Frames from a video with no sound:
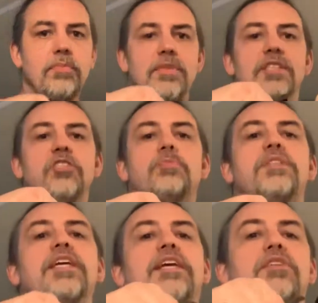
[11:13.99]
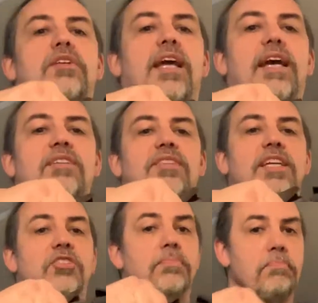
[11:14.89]
In this particular case,
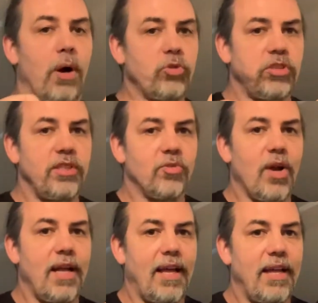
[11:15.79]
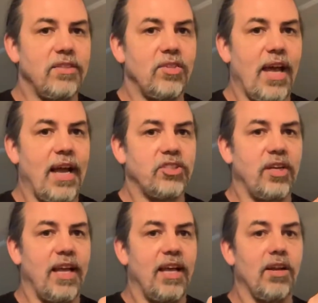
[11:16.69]
it's mostly the right hand is the action
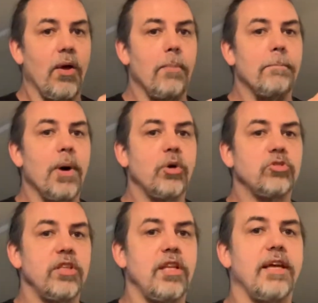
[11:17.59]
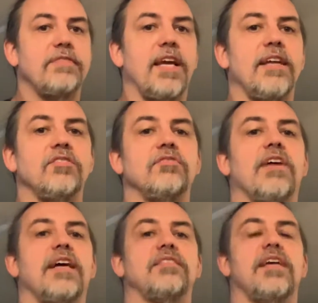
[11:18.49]
hand, mostly the left hand is the
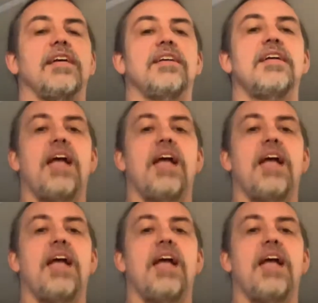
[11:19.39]
vice hand,